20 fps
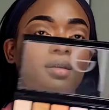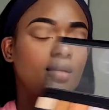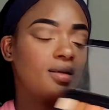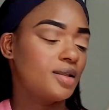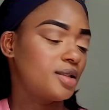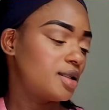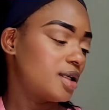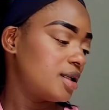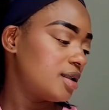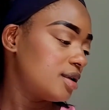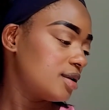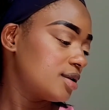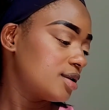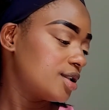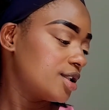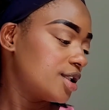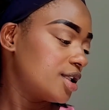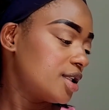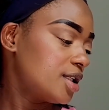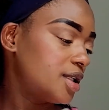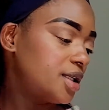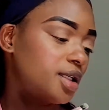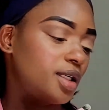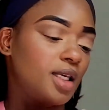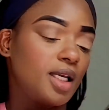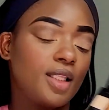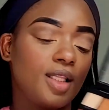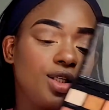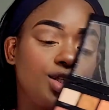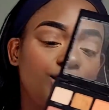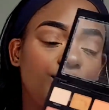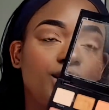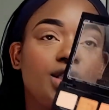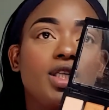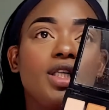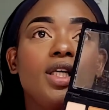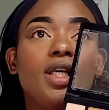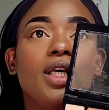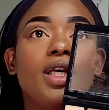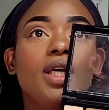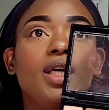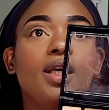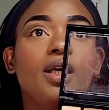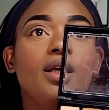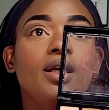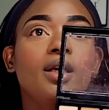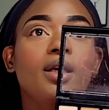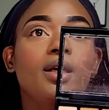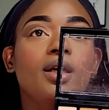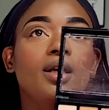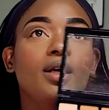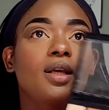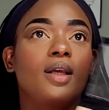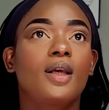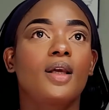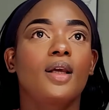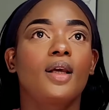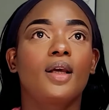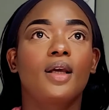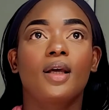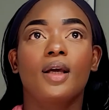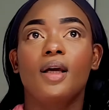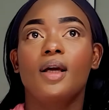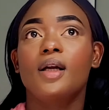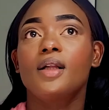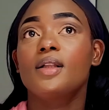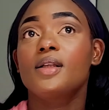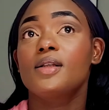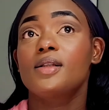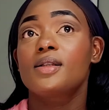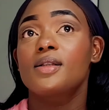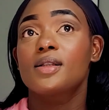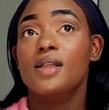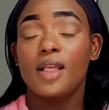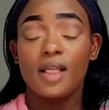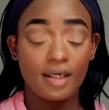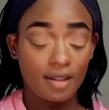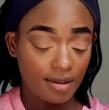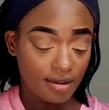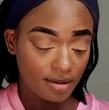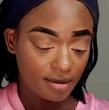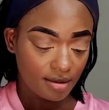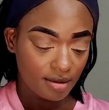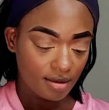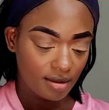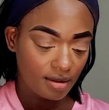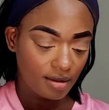Is that a cheek? Yeah, the cheeky at the center.